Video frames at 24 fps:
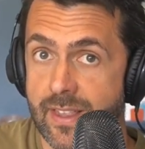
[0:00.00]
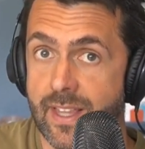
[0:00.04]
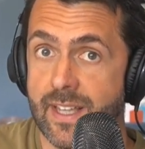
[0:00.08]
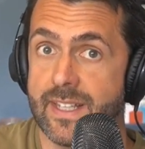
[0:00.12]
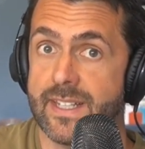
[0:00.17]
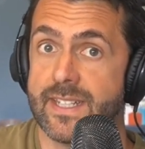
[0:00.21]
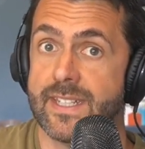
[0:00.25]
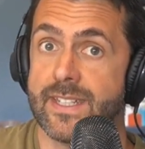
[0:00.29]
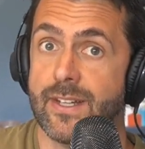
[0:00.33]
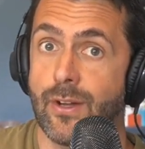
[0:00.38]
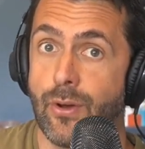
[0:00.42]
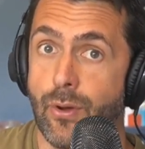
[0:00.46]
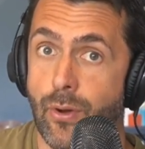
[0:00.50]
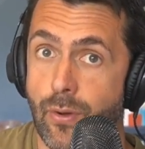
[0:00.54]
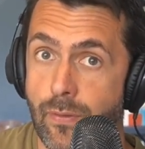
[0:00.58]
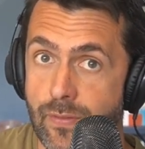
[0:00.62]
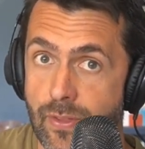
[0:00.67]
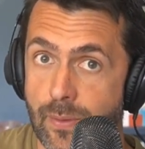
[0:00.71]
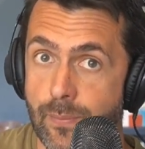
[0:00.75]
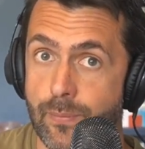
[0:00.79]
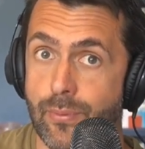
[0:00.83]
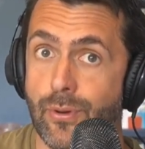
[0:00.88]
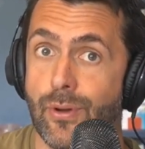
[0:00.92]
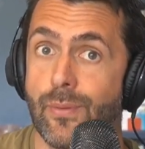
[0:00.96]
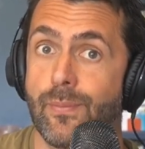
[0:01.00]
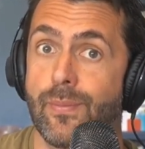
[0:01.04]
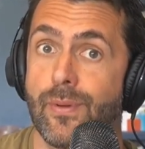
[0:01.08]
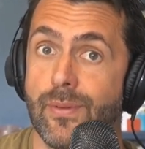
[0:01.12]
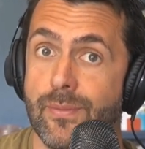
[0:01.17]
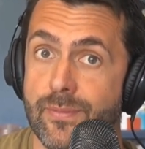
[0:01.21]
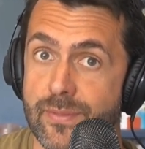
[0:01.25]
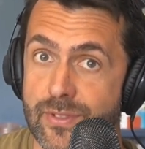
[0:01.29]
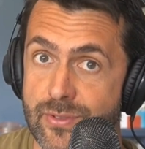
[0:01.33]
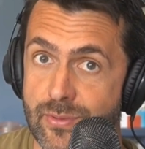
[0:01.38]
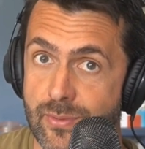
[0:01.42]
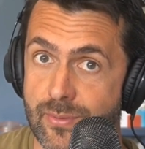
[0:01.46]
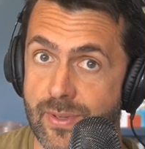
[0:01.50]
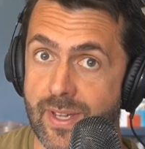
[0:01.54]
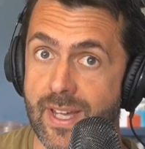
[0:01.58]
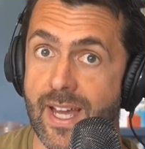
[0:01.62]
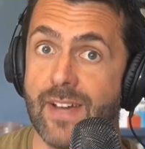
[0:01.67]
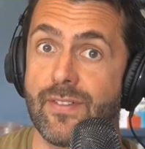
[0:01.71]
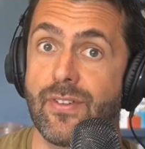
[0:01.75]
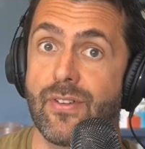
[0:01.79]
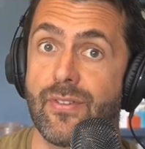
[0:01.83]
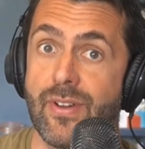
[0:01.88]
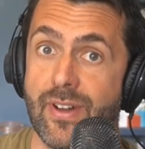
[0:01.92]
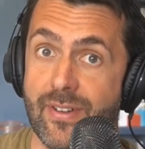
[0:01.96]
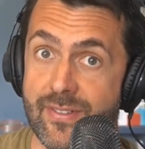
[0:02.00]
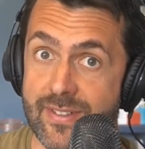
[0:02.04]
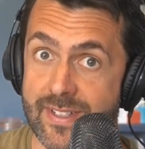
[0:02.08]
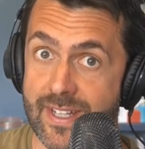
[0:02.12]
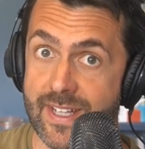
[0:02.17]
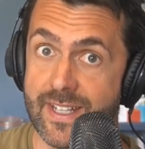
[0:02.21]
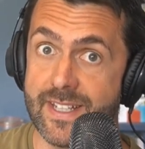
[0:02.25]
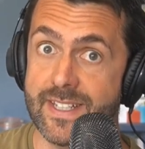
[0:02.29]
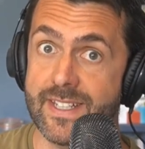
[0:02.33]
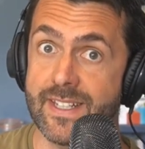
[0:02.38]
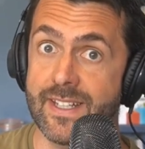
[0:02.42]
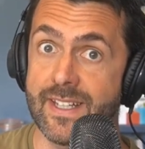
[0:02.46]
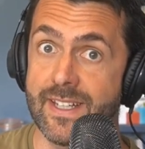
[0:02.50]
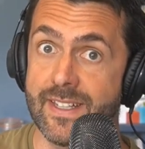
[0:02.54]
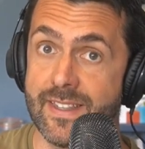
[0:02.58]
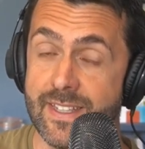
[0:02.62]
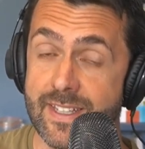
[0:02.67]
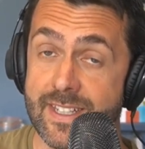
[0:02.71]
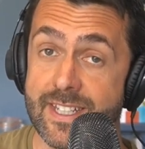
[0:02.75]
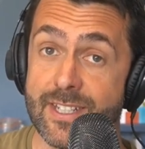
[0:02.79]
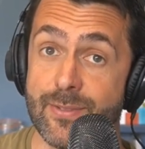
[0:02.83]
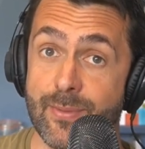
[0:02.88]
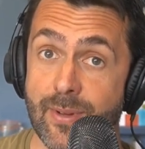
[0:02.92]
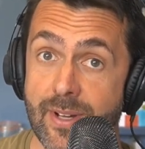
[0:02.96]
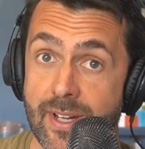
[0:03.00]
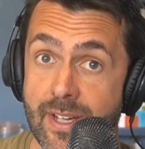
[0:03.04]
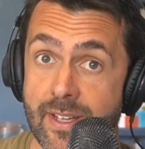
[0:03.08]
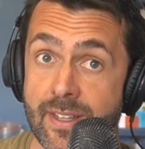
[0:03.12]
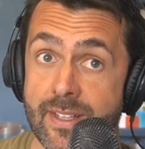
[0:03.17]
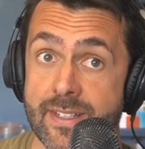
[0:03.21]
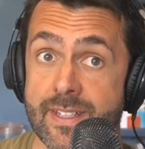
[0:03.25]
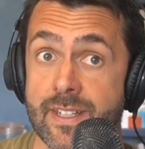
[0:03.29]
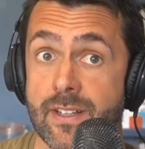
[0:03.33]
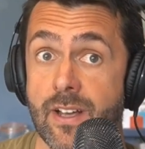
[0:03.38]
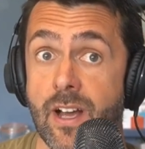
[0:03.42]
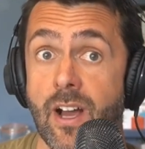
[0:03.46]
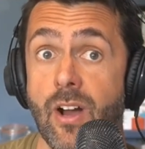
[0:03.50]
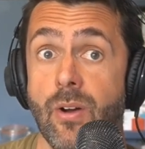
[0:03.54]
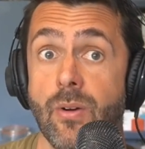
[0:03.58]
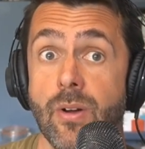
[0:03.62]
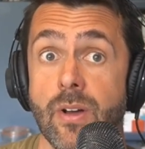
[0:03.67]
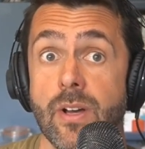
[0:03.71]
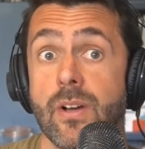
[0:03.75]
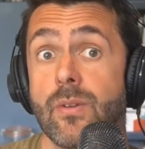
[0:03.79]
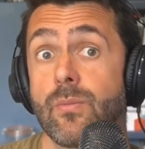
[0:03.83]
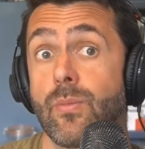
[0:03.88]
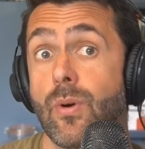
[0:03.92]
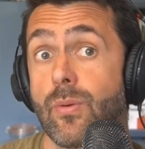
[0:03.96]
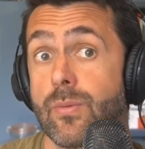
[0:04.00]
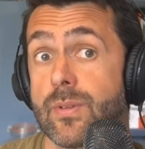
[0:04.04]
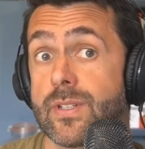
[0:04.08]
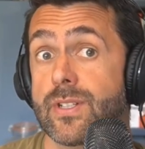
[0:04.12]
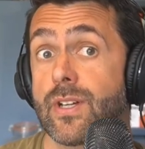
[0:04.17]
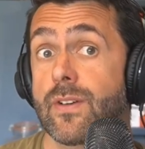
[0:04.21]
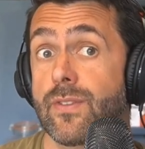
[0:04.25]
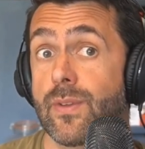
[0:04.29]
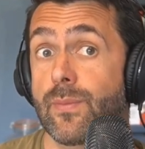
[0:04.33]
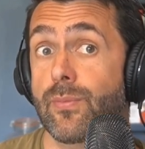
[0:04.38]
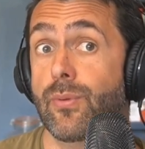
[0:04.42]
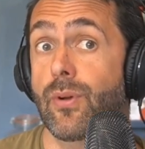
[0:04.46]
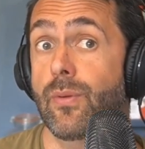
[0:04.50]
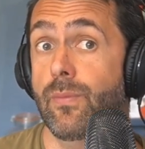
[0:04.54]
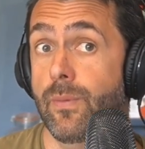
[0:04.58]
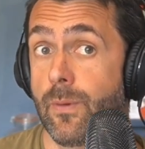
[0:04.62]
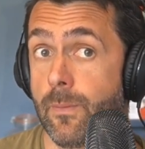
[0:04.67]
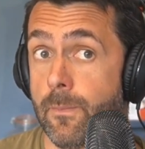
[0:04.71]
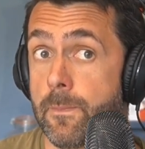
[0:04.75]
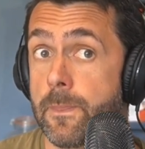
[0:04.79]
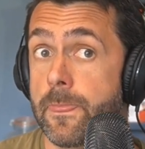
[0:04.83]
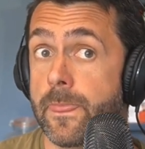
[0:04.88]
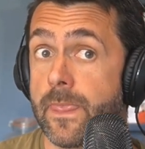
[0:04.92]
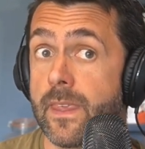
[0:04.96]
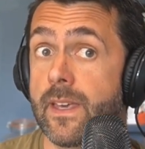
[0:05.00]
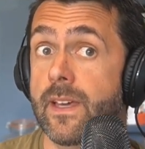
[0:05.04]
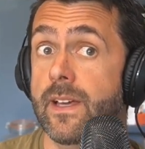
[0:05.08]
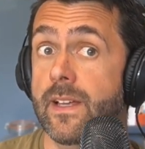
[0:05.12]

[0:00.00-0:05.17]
let's solve the problems that we have around data in this way, they say, oh, what will solve the problem?